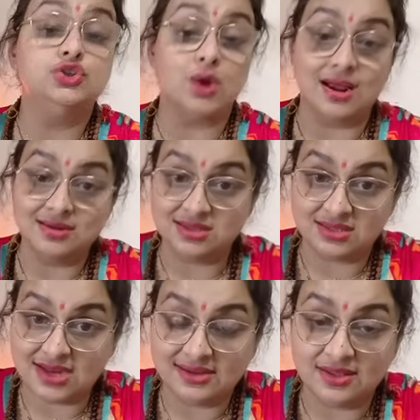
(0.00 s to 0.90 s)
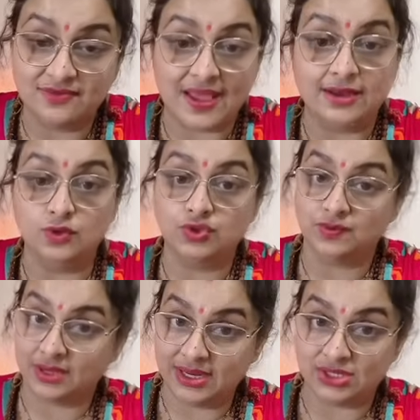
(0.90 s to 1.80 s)
to understand the values
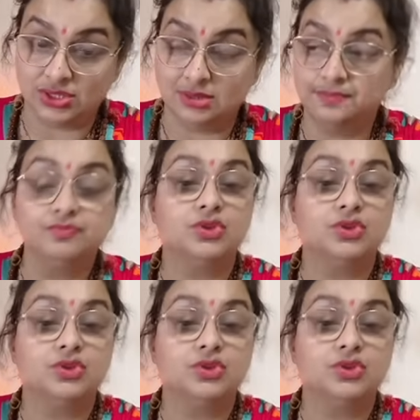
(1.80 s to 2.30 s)
of connection